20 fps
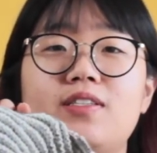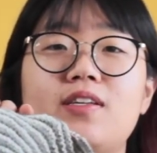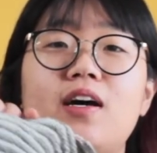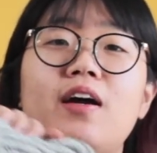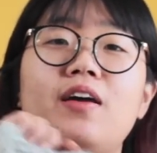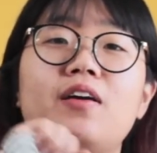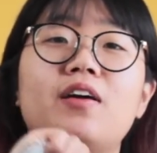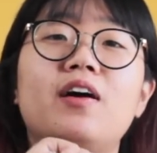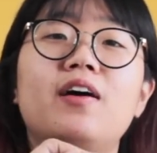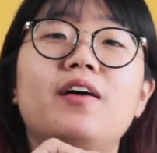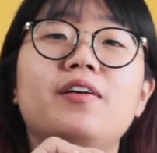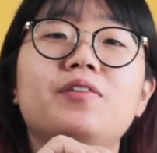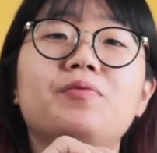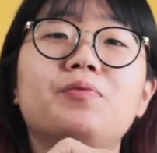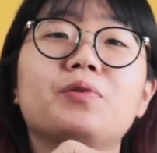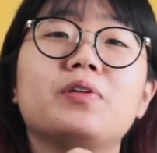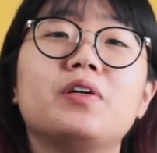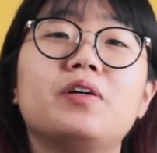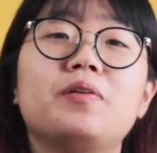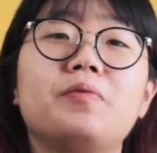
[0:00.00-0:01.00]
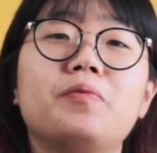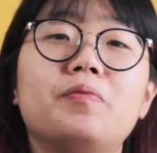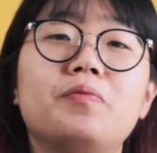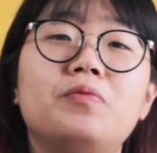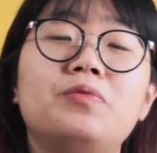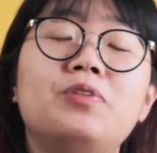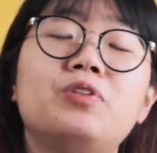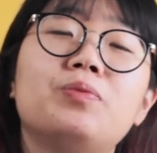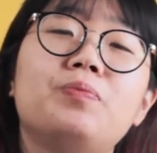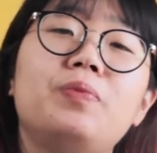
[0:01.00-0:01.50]
I kind of want it
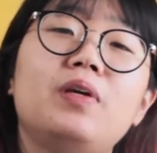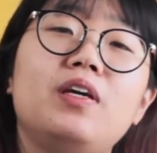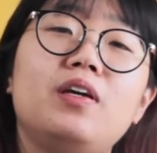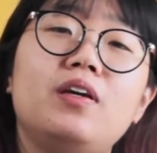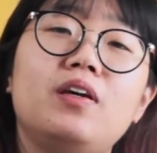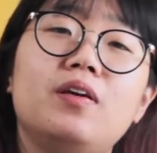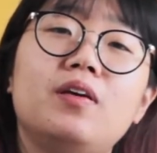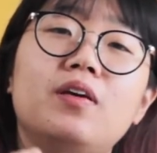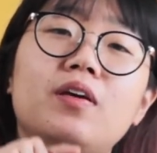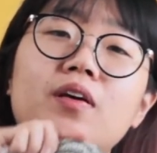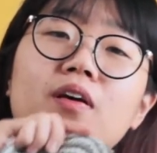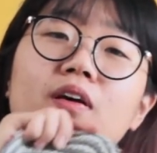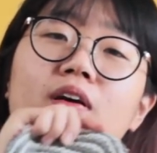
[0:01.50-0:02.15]
to be,